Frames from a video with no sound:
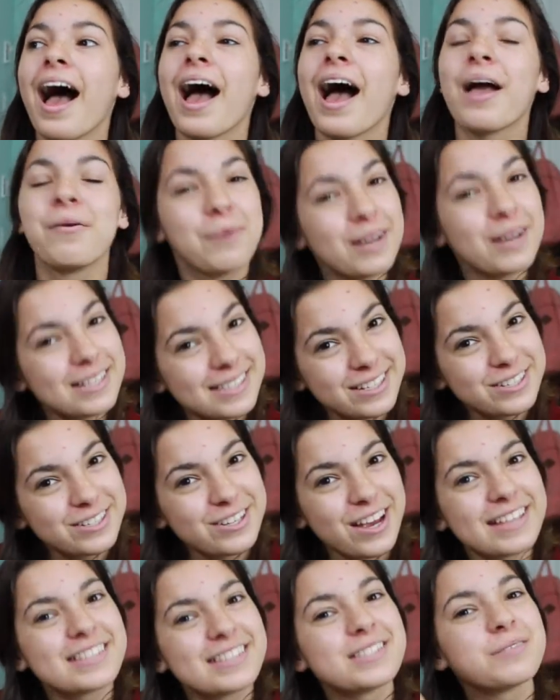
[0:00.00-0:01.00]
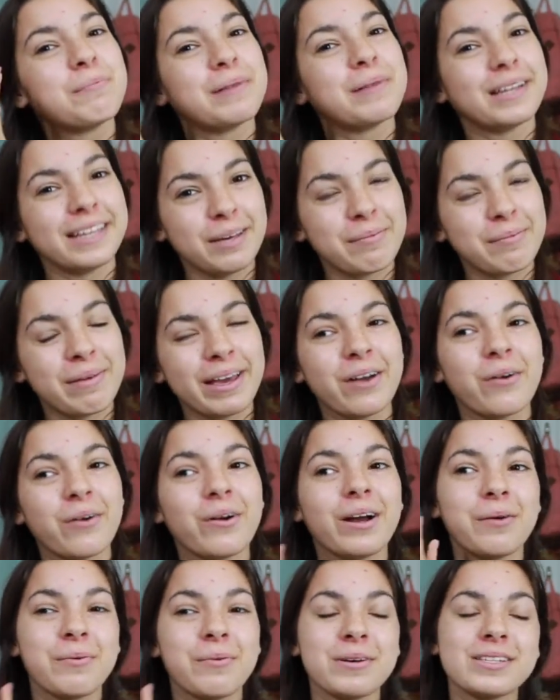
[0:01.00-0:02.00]
wasn't just bulimic or
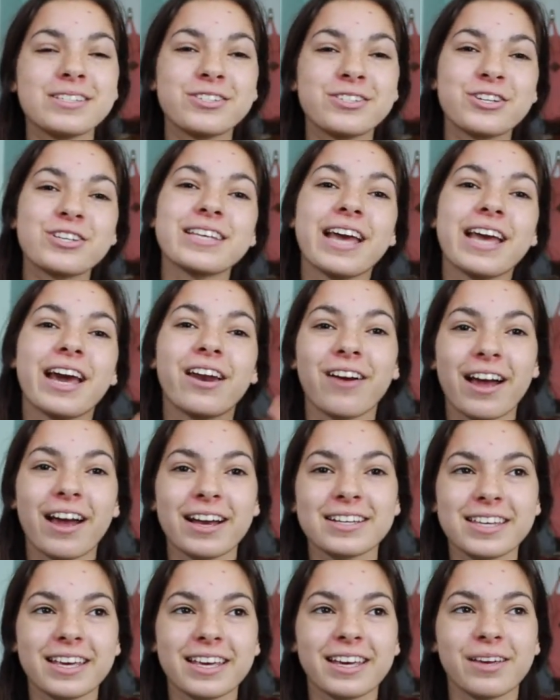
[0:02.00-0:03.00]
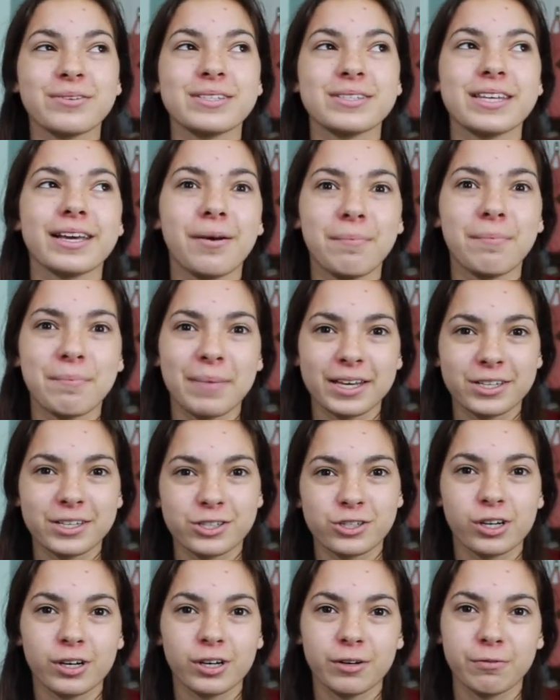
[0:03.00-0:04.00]
I wasn't just anorexic. It was like a
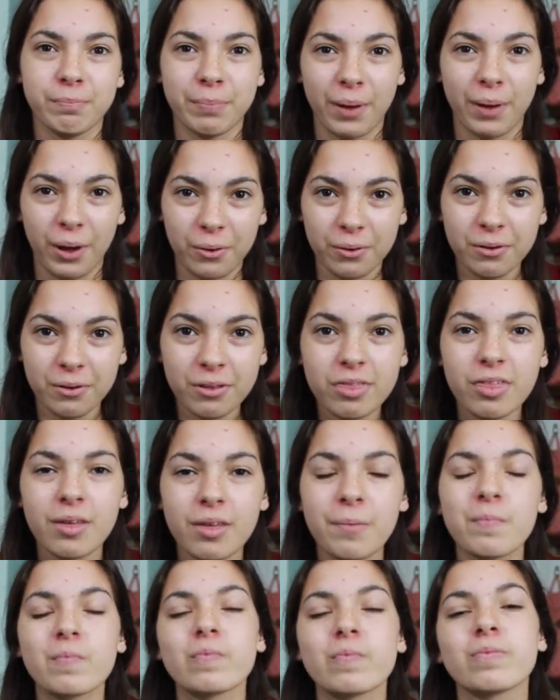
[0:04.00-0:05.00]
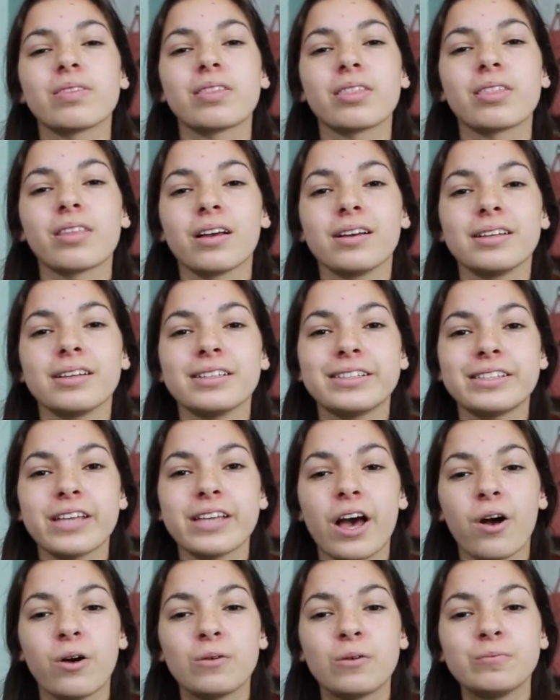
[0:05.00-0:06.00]
mixture of both.
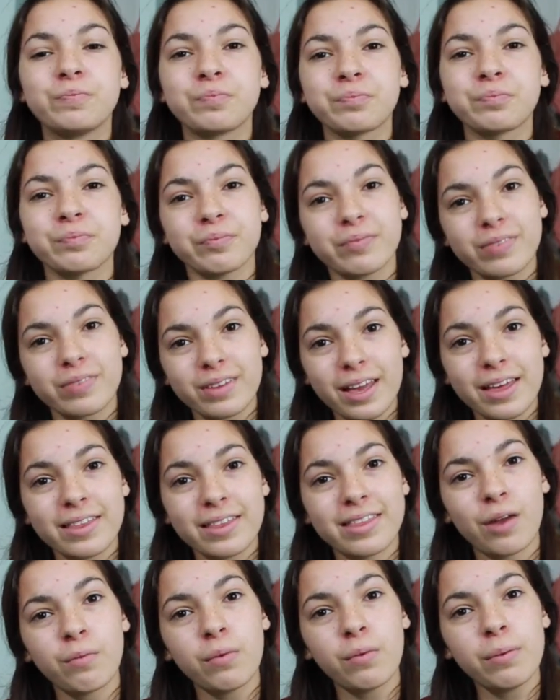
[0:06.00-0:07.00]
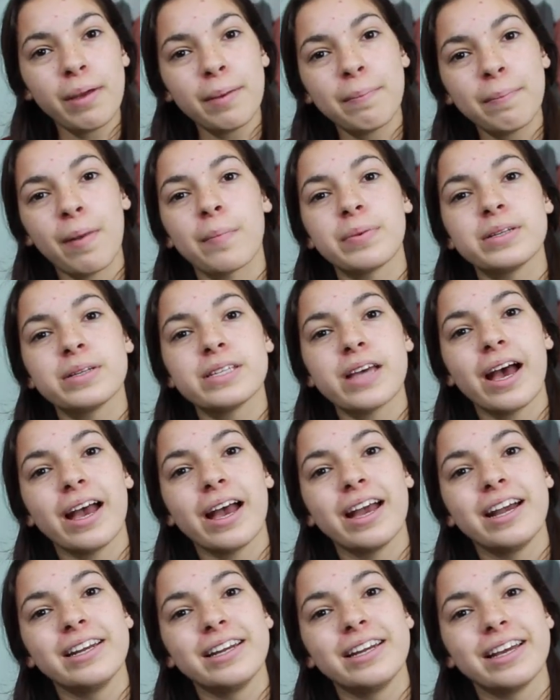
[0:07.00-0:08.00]
So then when my papa
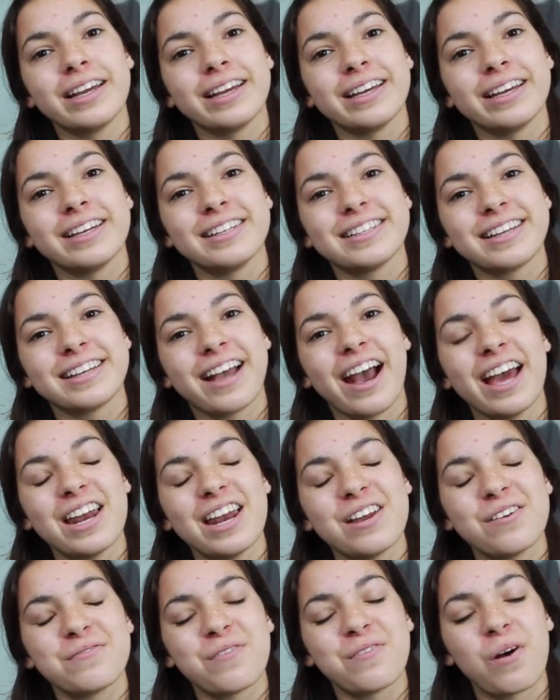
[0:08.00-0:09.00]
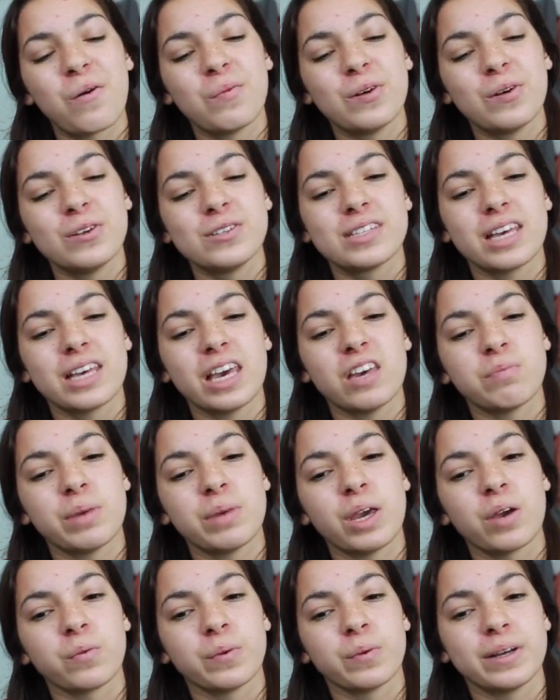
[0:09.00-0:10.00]
died, it kind of almost gave
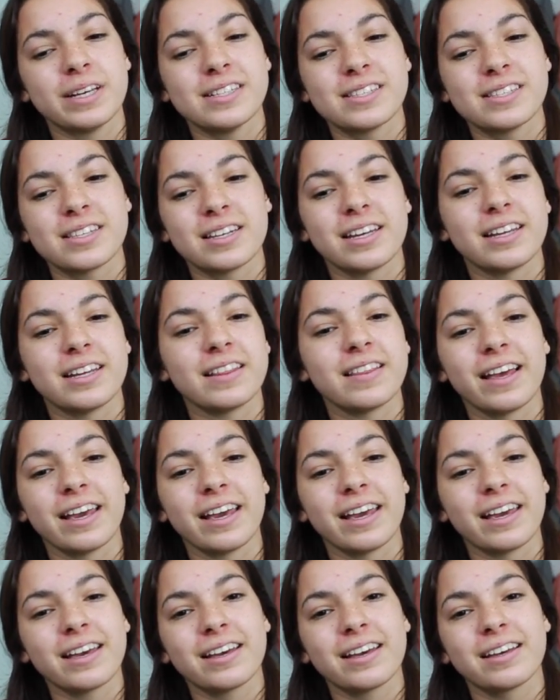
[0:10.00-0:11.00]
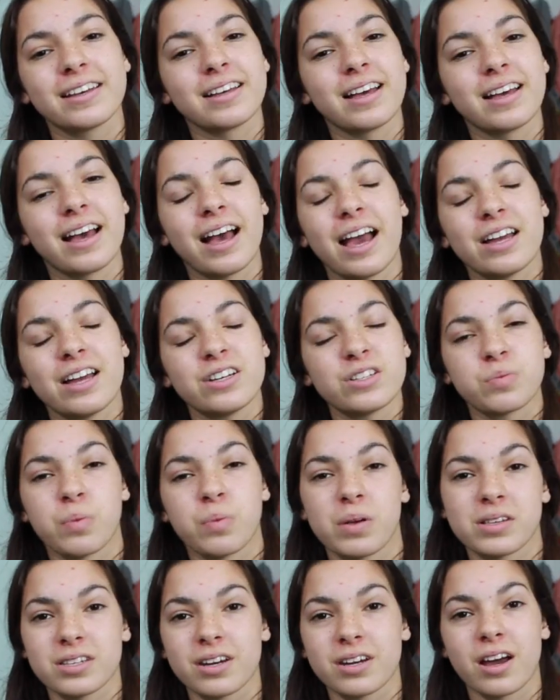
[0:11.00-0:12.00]
me a reasoning, like I just
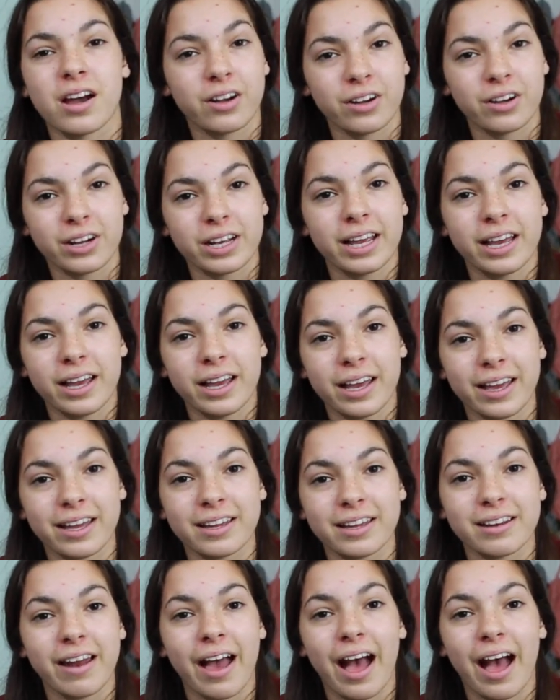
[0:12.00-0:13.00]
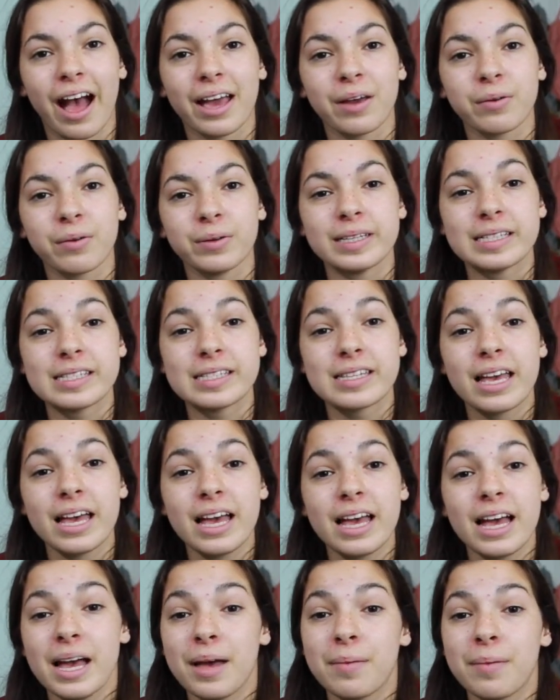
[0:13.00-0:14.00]
wasn't hungry, and I was
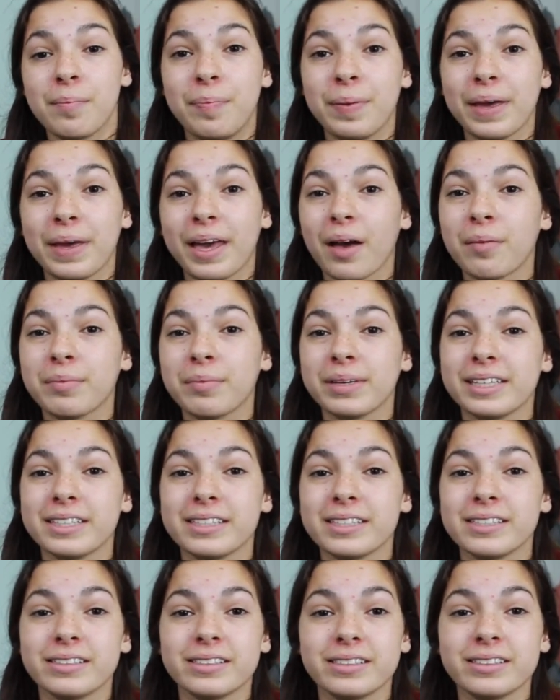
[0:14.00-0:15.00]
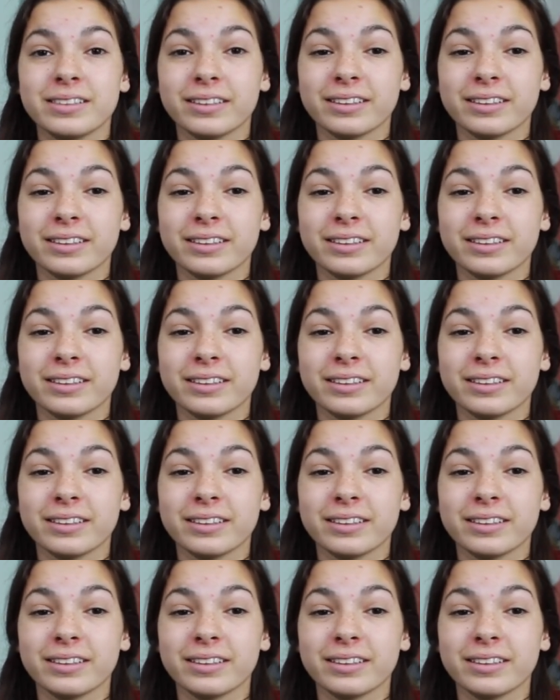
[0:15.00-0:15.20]
becoming